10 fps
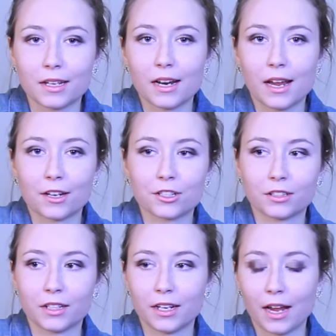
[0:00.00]
and
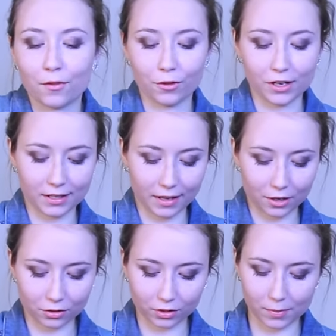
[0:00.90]
actually, I've already
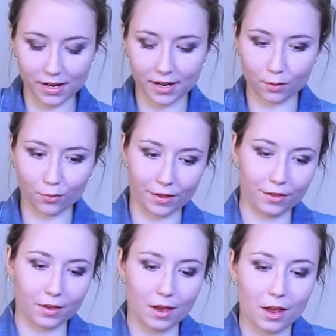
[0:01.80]
scheduled a meeting with